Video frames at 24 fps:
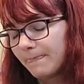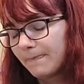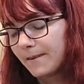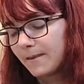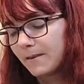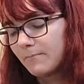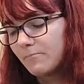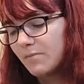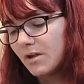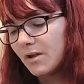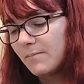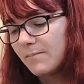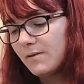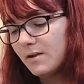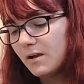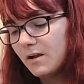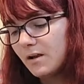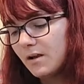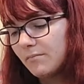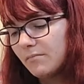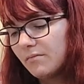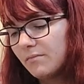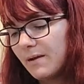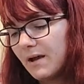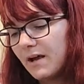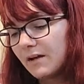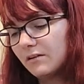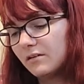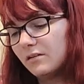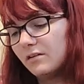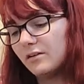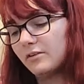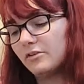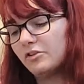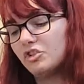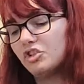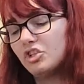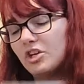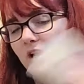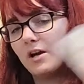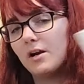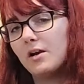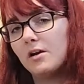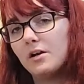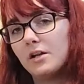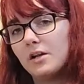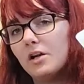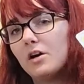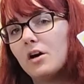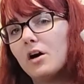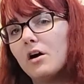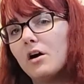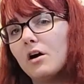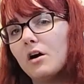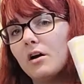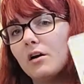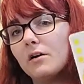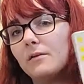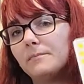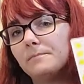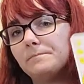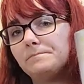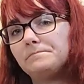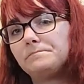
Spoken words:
Maybe it comes back to this charity card.